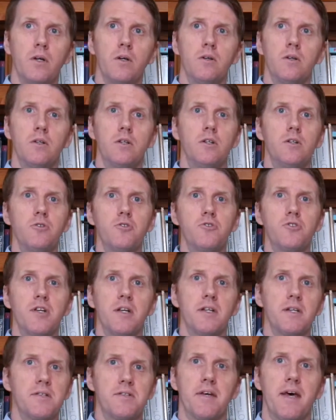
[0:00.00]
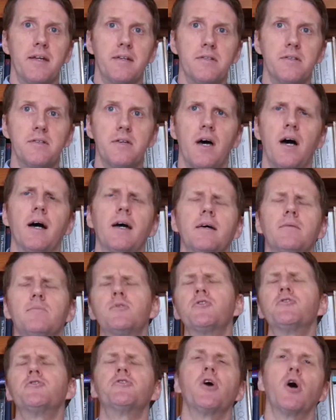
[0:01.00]
used in the sentence, I am
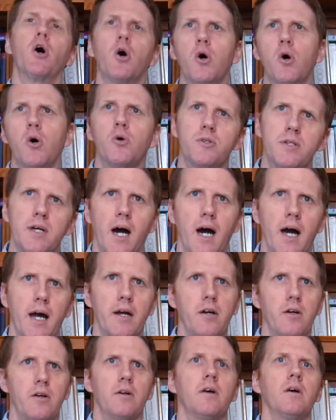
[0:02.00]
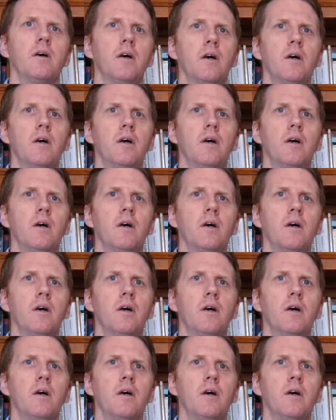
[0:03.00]
so tired.